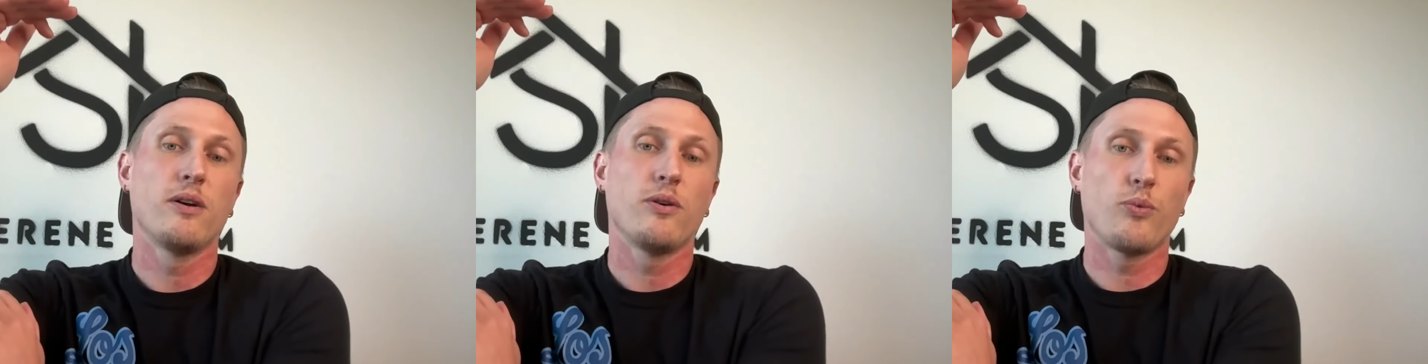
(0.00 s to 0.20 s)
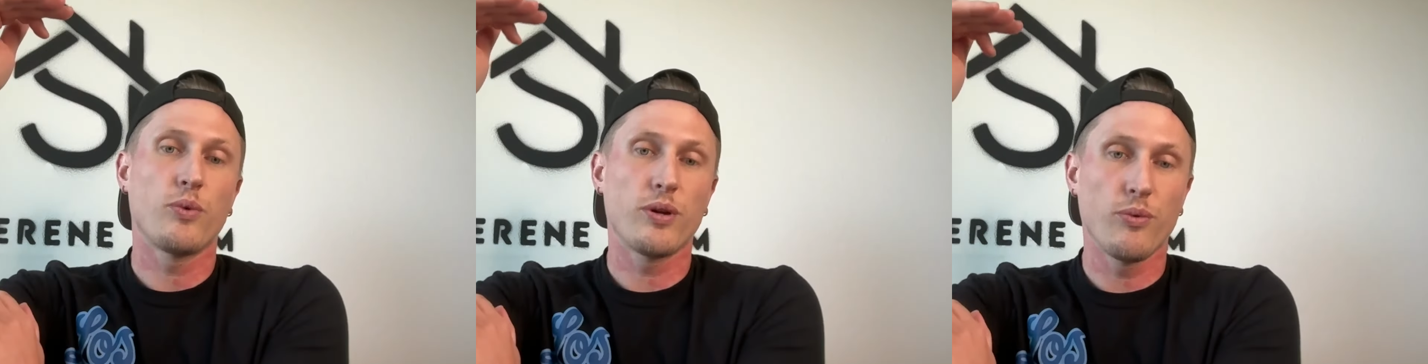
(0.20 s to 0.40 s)

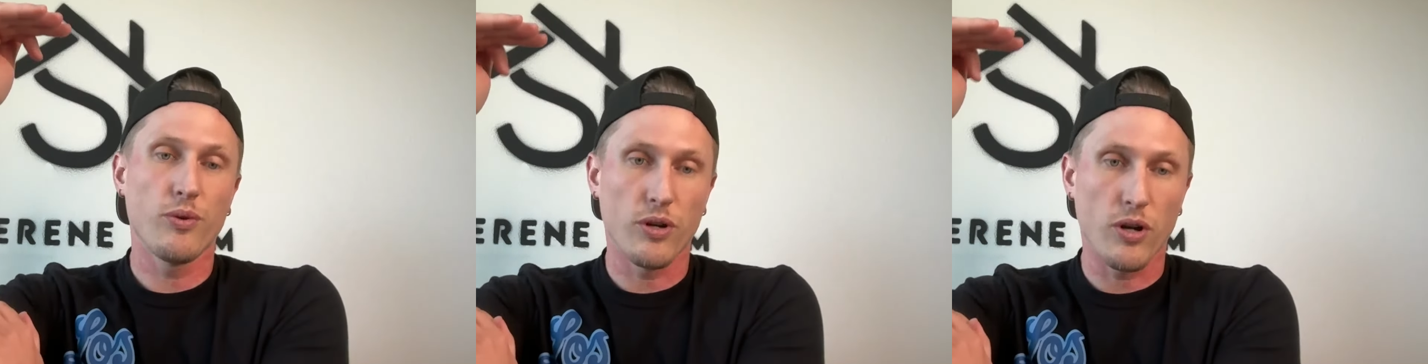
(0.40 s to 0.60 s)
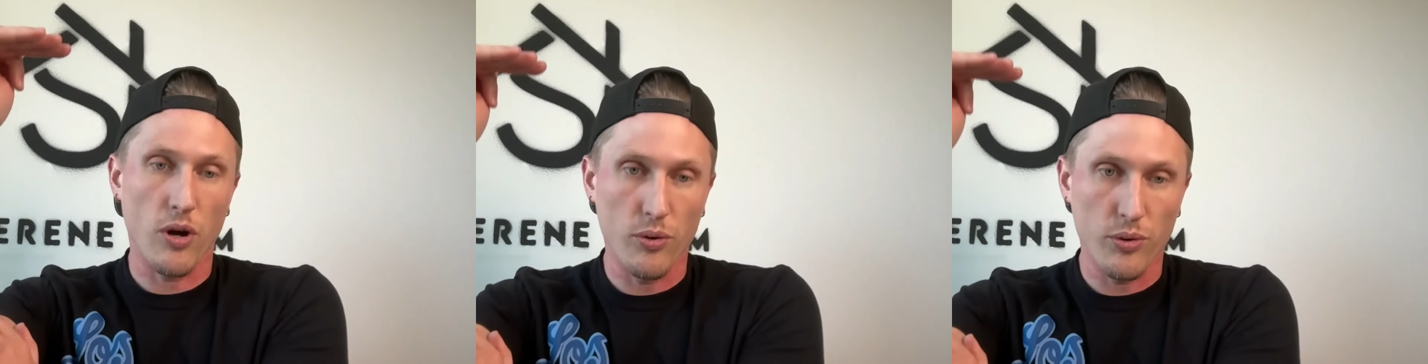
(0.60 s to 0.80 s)
we
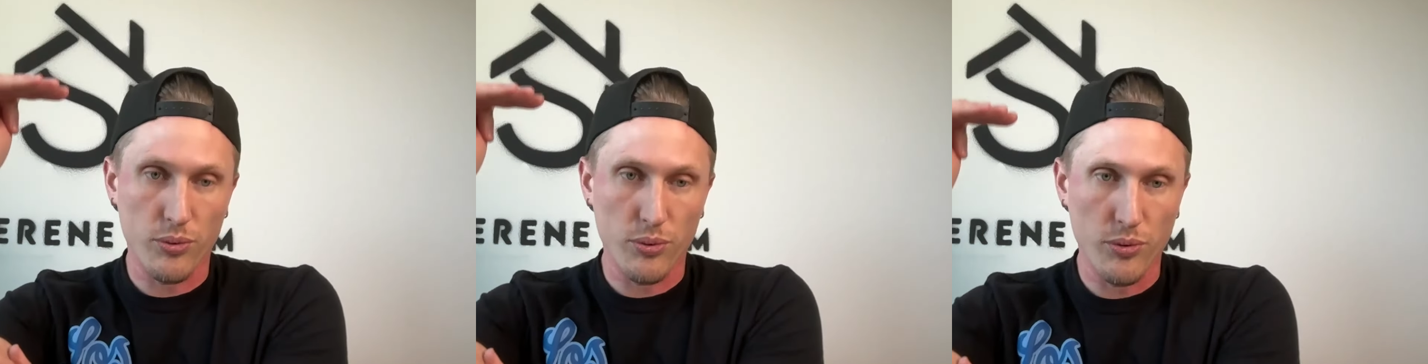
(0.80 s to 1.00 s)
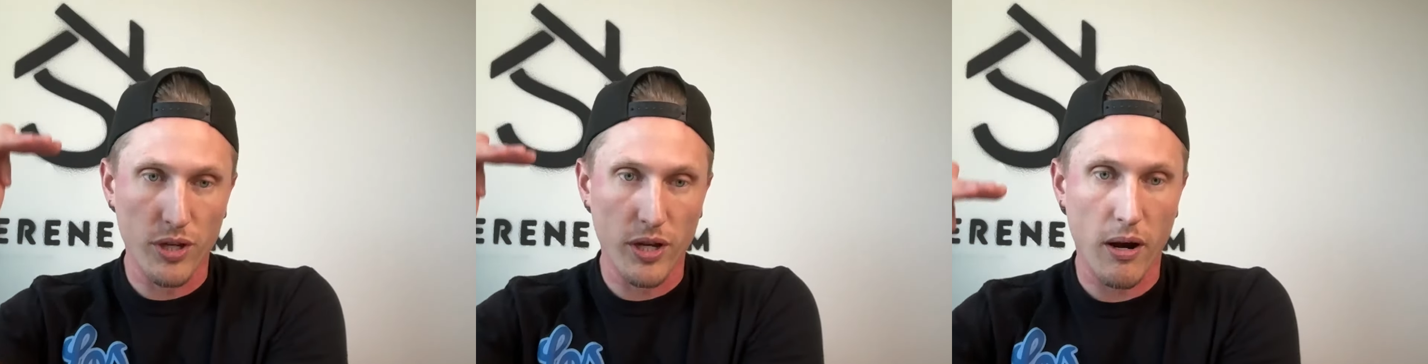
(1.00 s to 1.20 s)
will go
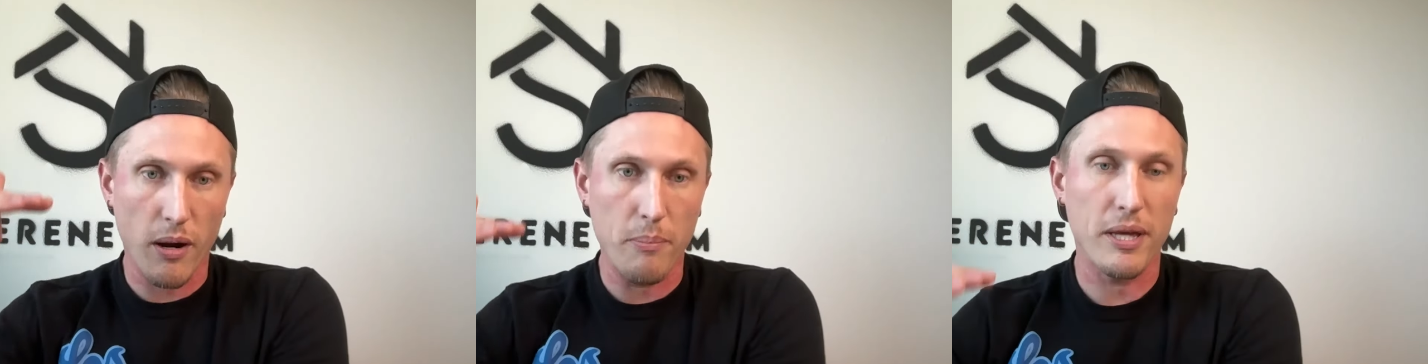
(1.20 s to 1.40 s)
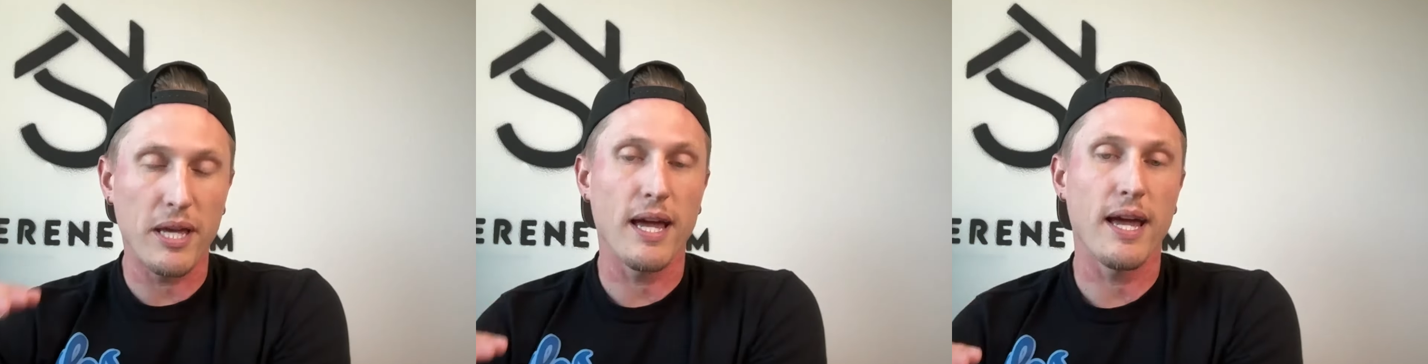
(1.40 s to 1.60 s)
through the
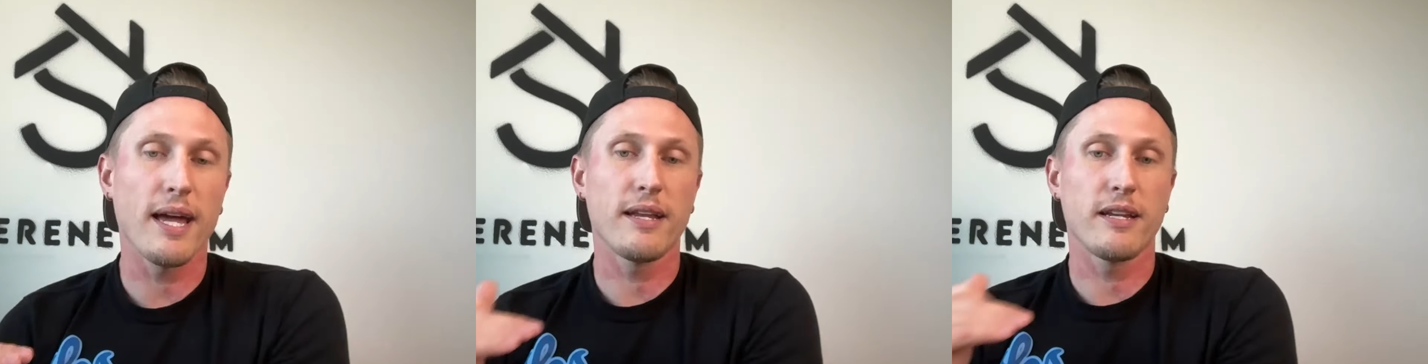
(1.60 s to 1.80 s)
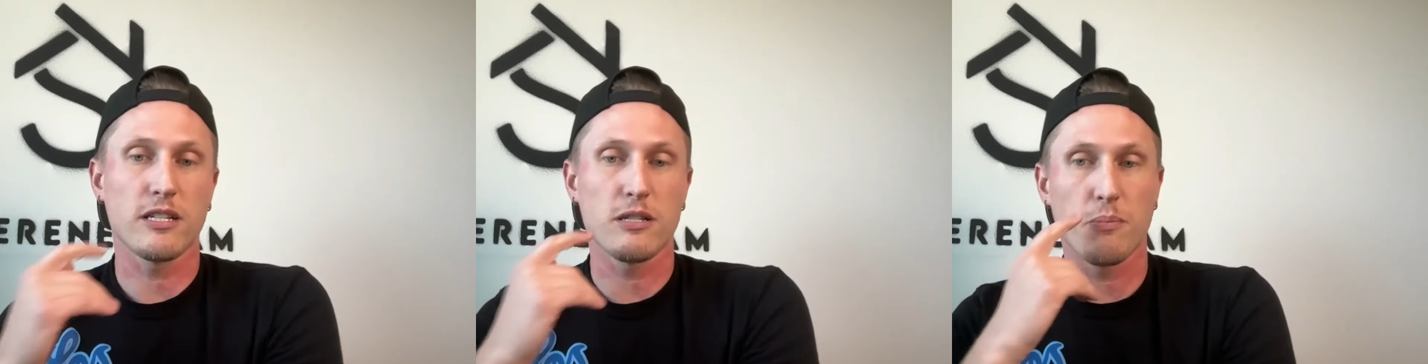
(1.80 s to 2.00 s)
RPA
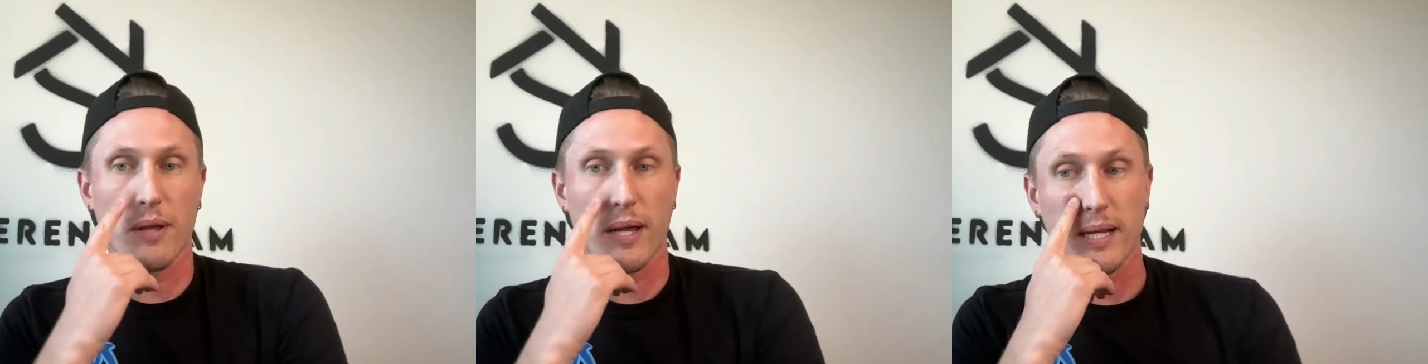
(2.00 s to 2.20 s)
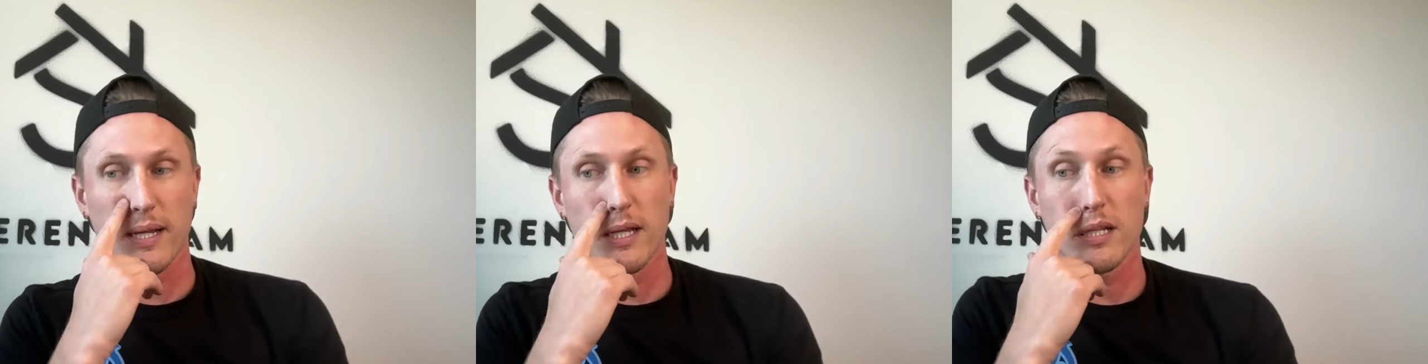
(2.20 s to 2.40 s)
and
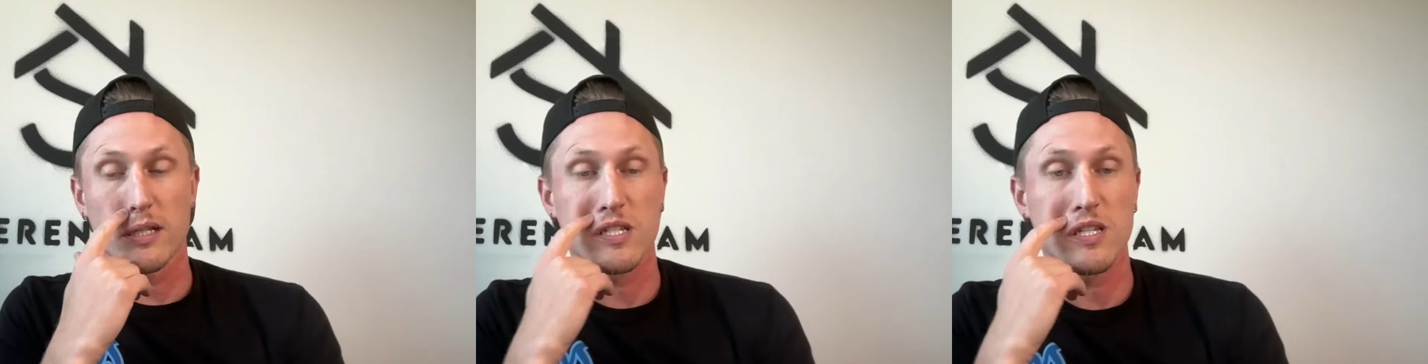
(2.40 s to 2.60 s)
explain it.